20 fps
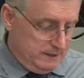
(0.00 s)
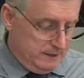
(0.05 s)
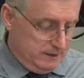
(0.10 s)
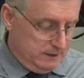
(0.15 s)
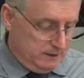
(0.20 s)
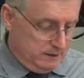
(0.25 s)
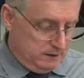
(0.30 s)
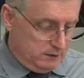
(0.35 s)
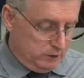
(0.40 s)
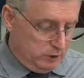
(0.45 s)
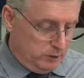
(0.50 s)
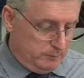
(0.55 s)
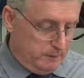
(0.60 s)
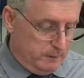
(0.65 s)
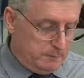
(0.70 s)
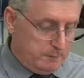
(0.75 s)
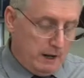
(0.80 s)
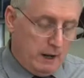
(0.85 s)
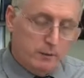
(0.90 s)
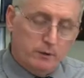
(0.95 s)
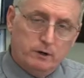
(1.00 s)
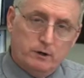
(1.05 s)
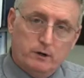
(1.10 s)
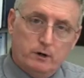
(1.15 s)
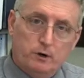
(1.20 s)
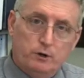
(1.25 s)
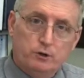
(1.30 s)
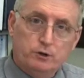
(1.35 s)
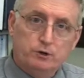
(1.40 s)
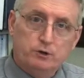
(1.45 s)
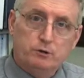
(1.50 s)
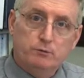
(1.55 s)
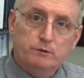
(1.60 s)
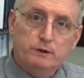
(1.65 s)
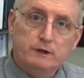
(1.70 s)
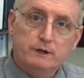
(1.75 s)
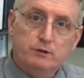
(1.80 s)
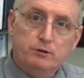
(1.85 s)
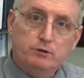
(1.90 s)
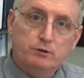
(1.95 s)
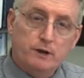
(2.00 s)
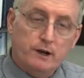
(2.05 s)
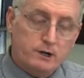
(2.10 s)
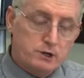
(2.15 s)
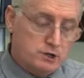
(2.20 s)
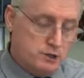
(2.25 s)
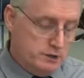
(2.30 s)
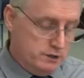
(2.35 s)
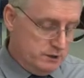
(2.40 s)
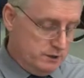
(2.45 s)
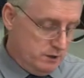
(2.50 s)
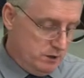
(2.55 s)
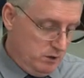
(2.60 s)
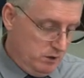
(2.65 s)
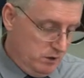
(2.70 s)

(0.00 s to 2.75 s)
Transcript: a little bit, but I would encourage you to read the section